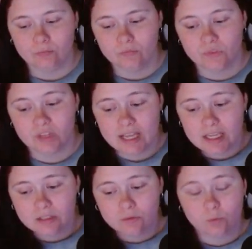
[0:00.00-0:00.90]

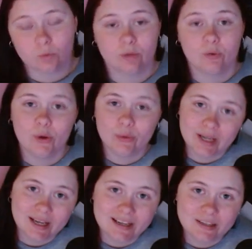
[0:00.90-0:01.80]
then we woke
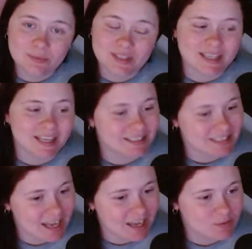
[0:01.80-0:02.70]
up the next
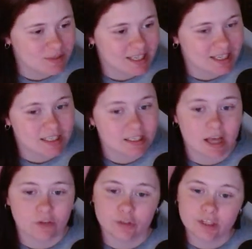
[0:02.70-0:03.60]
day because
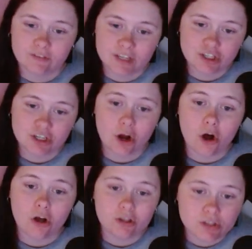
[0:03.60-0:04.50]
California Adventure
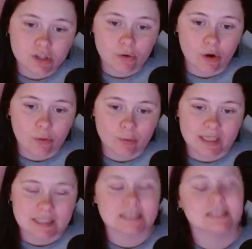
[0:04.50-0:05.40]
also
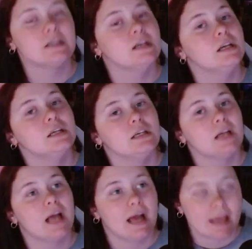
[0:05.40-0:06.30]
opens
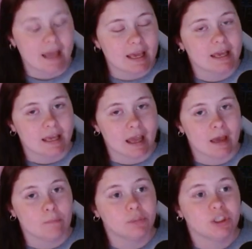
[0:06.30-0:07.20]
at 8
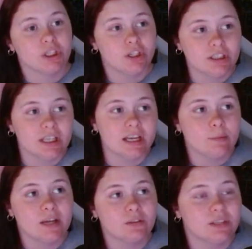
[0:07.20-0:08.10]
a.m. But the good thing
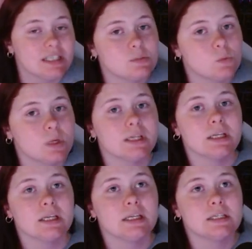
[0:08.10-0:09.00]
about this one
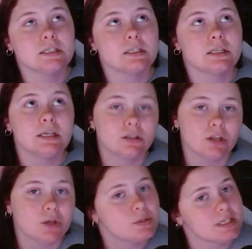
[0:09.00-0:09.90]
is it
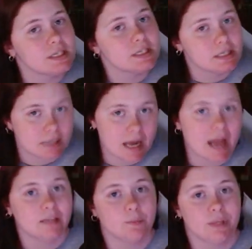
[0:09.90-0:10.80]
closed at
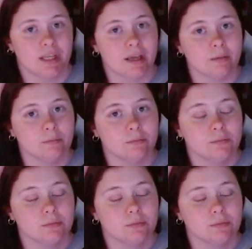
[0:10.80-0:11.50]
9 p.m.,